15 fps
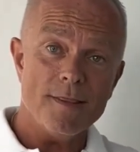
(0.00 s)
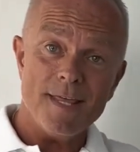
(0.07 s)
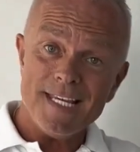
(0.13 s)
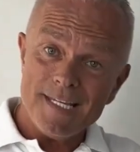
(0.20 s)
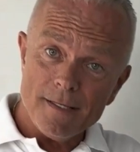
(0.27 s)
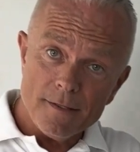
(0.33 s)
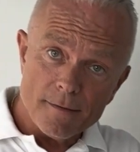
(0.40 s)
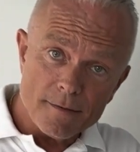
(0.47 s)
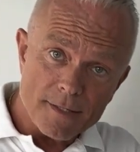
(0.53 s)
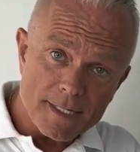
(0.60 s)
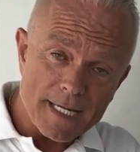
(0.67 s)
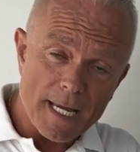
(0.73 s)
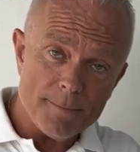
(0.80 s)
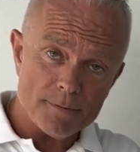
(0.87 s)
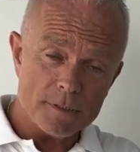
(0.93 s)
the
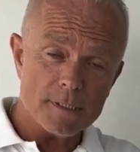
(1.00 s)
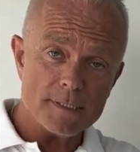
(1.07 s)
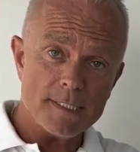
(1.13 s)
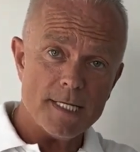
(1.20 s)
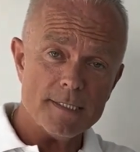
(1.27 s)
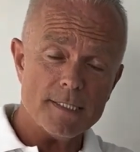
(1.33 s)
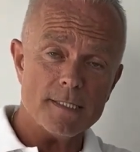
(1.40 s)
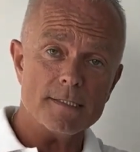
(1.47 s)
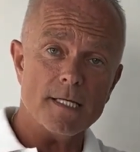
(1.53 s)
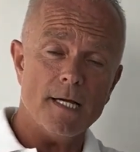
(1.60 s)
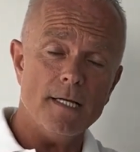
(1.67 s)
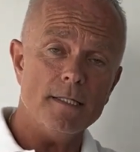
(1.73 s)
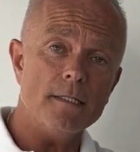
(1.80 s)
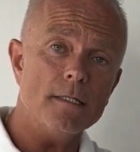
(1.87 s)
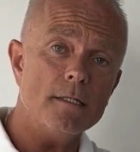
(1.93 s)
capital stays
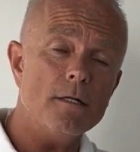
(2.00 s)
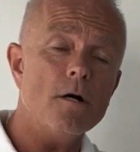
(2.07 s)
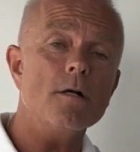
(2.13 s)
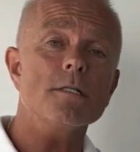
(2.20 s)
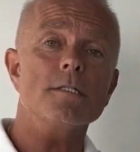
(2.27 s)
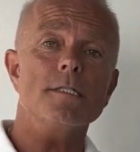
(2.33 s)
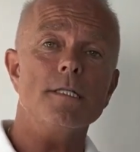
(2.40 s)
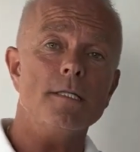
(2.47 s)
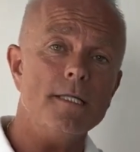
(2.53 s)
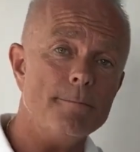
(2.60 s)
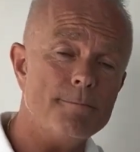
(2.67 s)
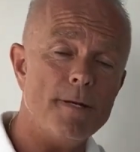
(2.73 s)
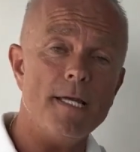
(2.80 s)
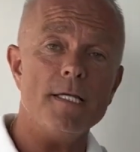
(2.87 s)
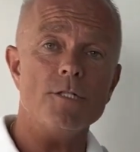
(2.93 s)
inside until
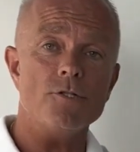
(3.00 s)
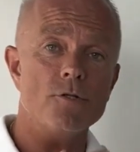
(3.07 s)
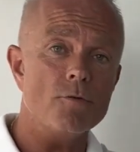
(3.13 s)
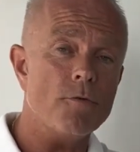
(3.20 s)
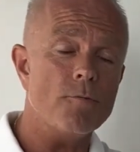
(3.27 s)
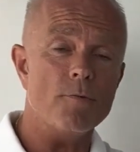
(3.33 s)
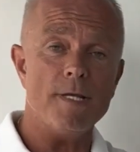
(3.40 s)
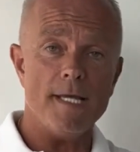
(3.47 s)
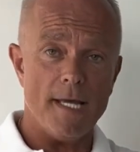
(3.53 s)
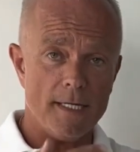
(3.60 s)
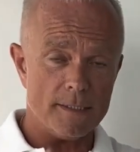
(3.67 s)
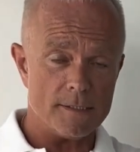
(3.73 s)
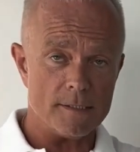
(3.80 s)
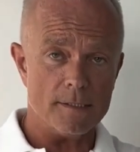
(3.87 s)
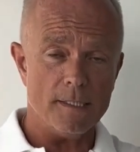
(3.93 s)
it pays you
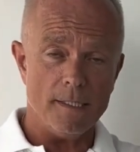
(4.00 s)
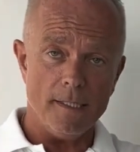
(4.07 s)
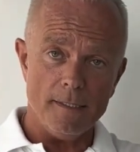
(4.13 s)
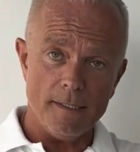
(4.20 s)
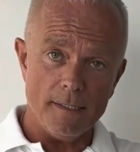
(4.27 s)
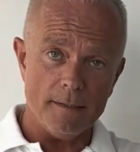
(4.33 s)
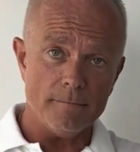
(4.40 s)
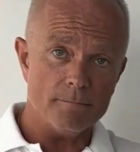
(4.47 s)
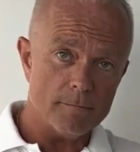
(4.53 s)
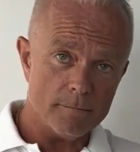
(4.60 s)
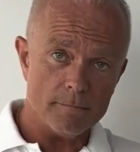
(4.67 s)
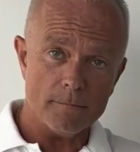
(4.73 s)
3x, and then